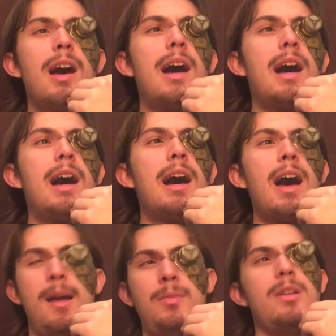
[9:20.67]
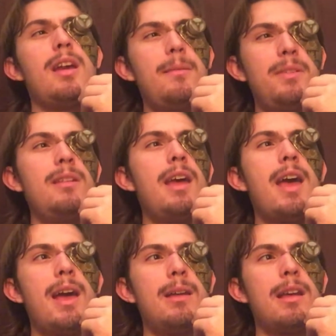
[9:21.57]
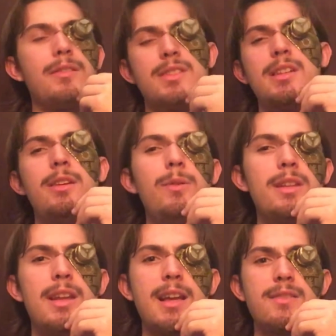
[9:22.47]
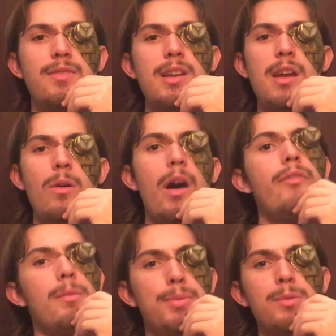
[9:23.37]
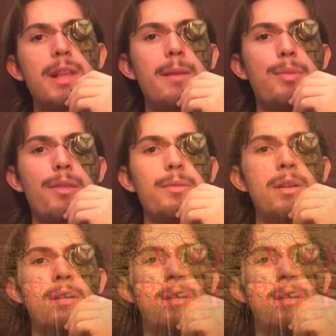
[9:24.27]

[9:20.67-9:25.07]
I'm your captain, and I'll see you in the next video of the Bootleg Brethren.